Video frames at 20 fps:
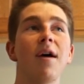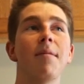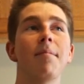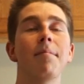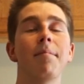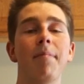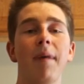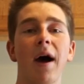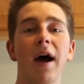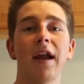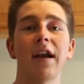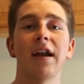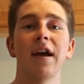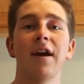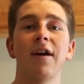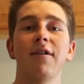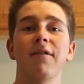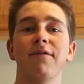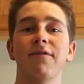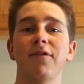But
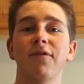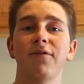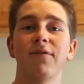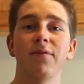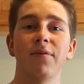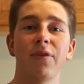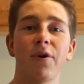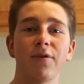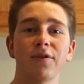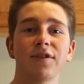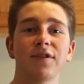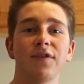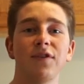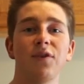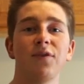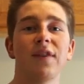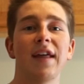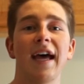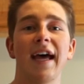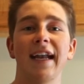for those of
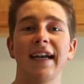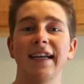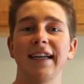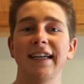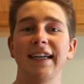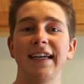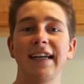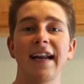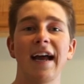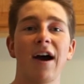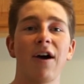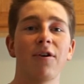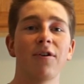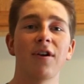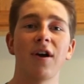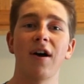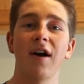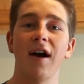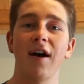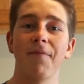you that eat
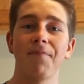out